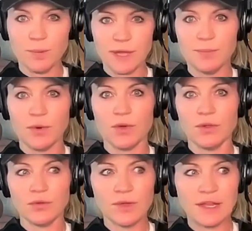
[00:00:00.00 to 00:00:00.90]

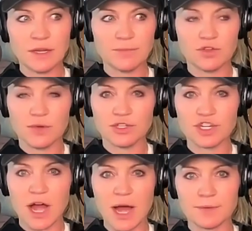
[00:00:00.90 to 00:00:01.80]
people end up doing
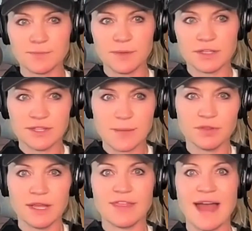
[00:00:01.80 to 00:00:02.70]
jobs because they
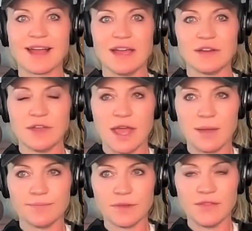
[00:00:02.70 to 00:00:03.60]
played that kind of a
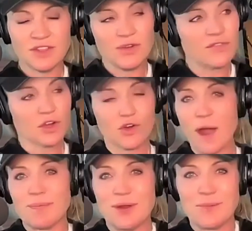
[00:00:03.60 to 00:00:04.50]
game. And then you have a
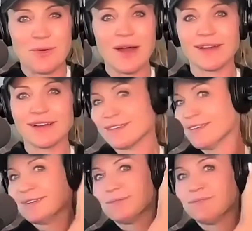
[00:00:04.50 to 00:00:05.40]
crappier product,
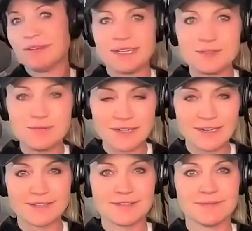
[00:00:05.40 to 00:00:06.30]
but it is what it
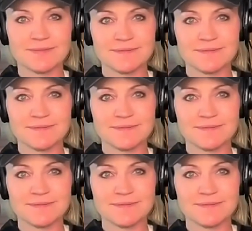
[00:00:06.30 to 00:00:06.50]
is.